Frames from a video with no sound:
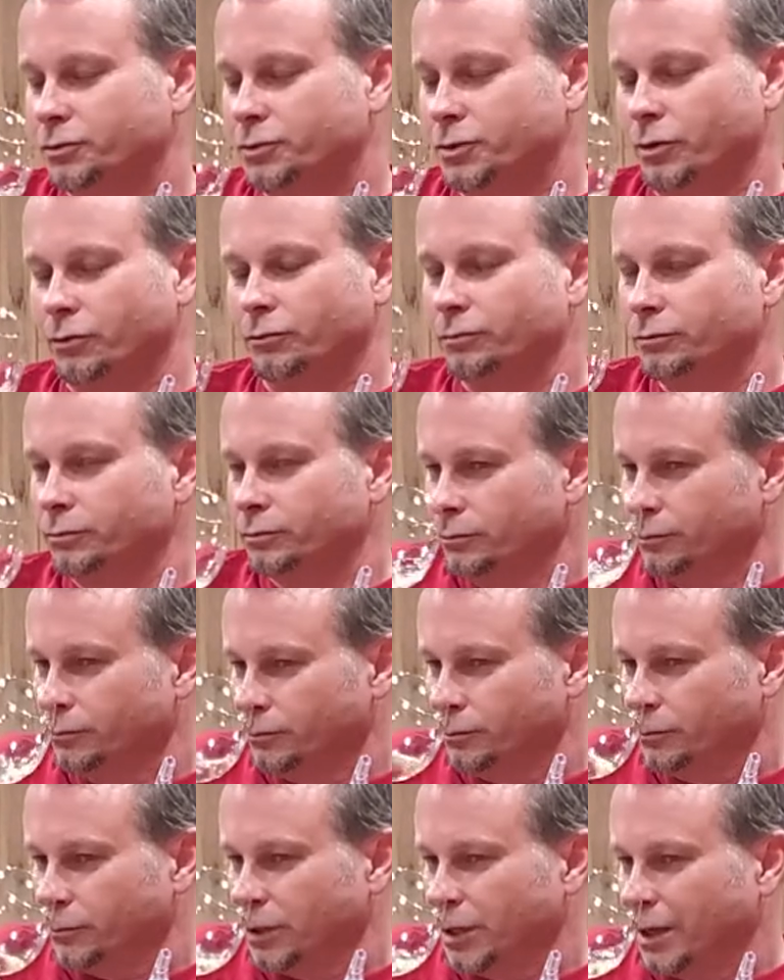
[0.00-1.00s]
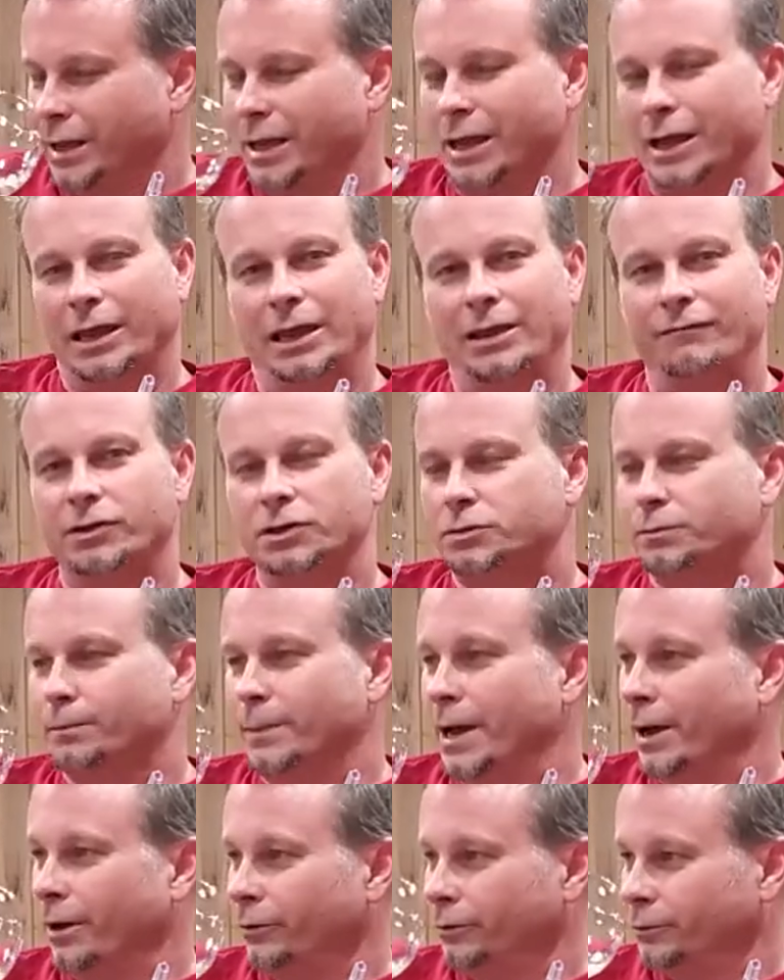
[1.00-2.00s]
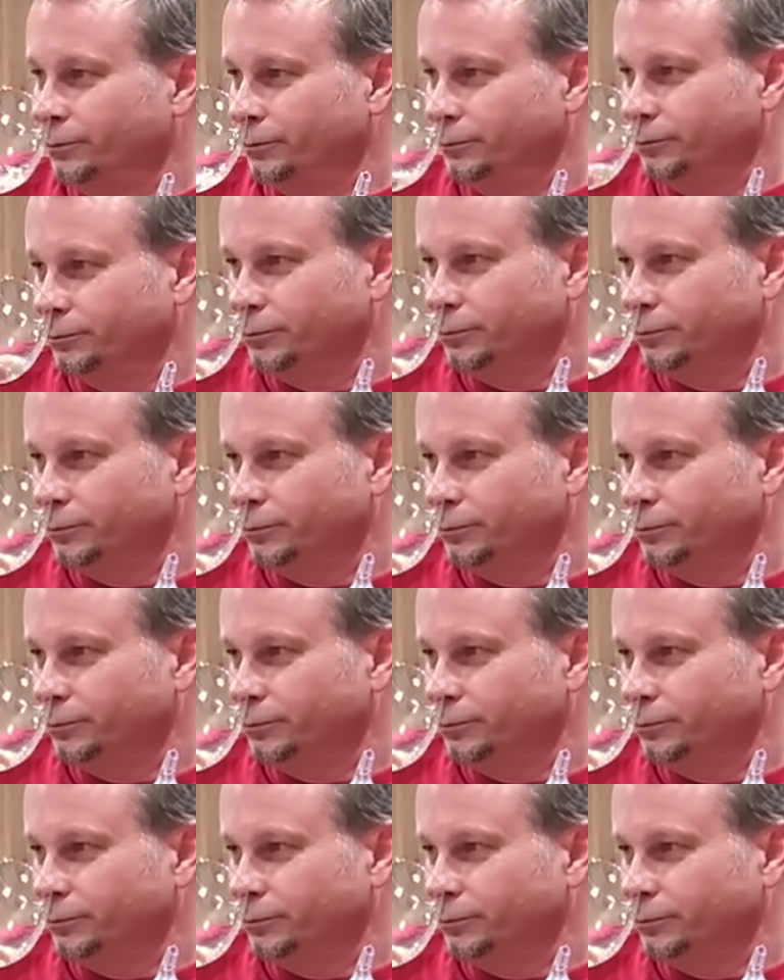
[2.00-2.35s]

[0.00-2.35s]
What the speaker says: So, again, give it a smell.